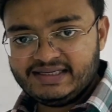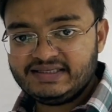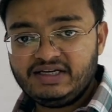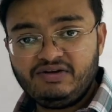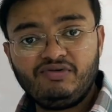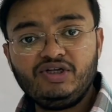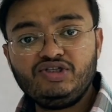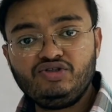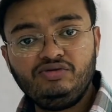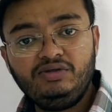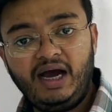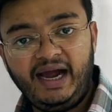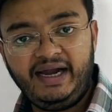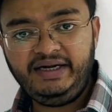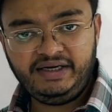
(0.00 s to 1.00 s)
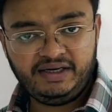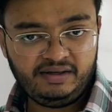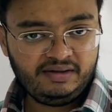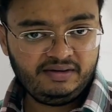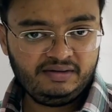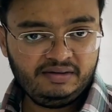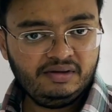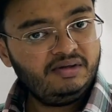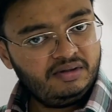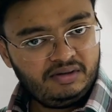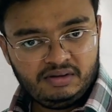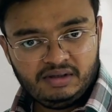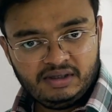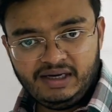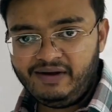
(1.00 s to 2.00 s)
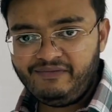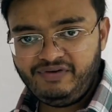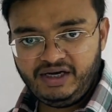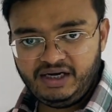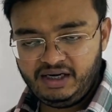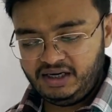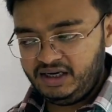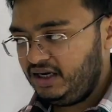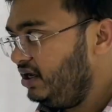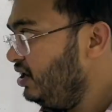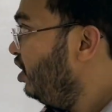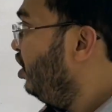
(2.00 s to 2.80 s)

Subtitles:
is equals to the height. Definitely.